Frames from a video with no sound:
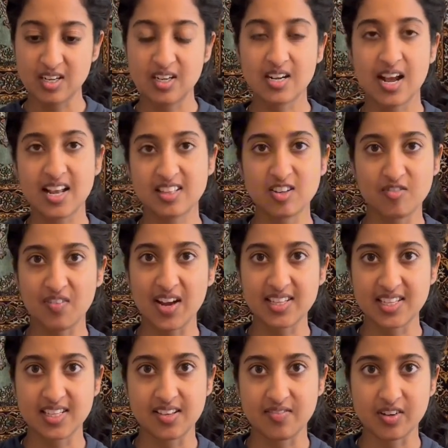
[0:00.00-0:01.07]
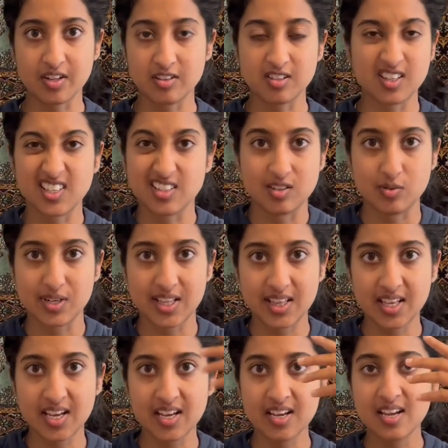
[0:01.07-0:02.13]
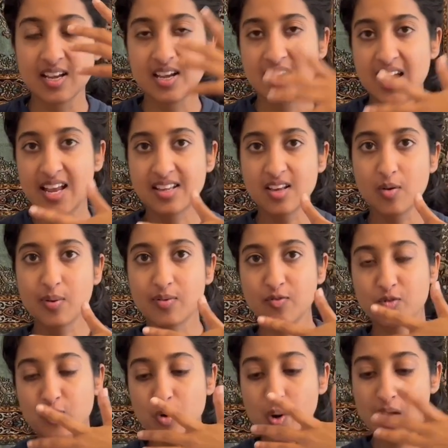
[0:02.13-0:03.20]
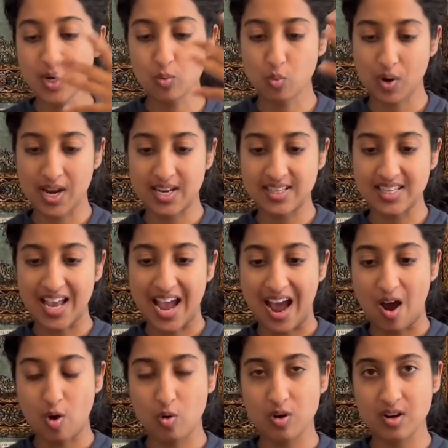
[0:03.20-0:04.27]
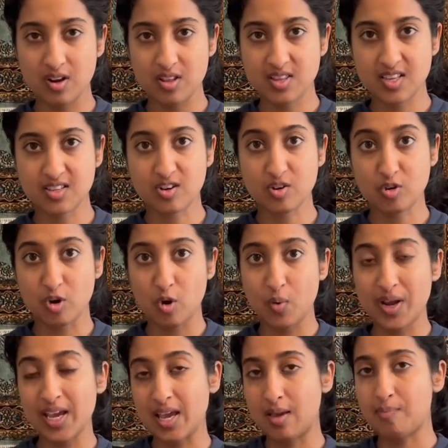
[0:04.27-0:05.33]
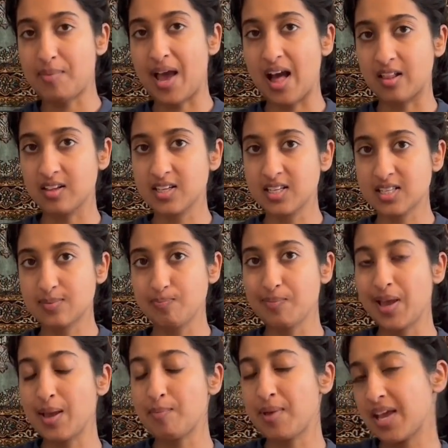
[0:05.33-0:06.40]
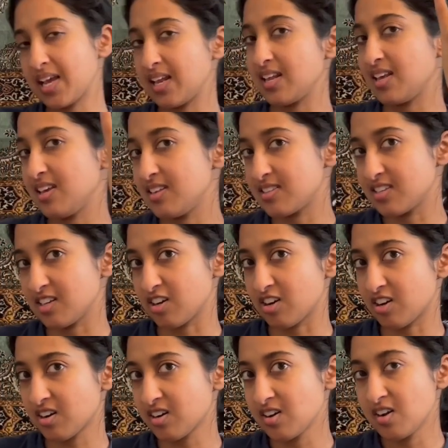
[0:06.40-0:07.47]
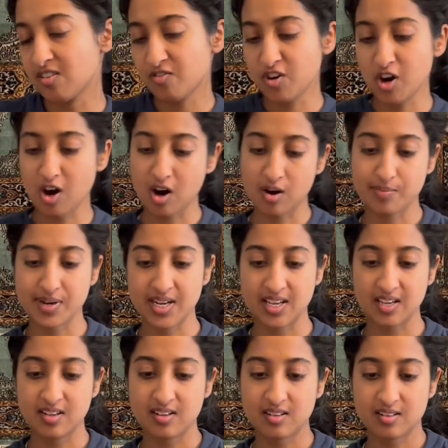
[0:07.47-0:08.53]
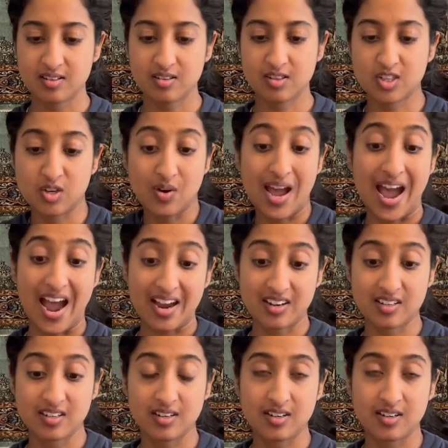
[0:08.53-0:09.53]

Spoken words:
and so finds it difficult to do anything. And so if ruin wins out, this growing imbalance may make it easier for Harmony to act.